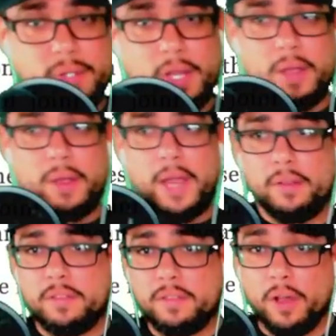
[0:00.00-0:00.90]
All
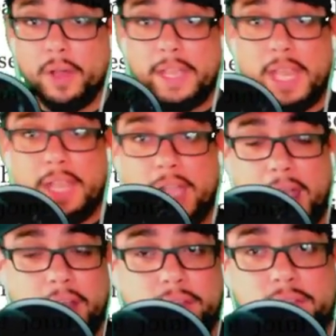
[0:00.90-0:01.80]
right. So again,
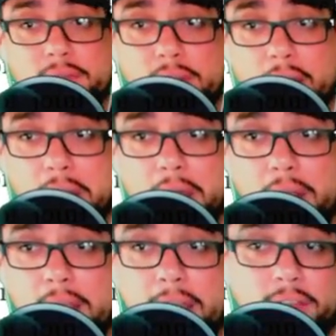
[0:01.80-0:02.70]
guys,
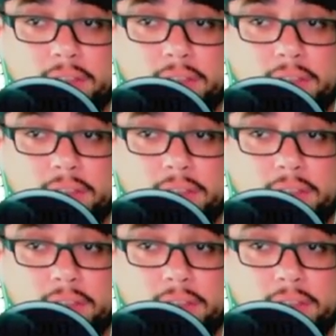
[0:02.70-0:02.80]
a lot of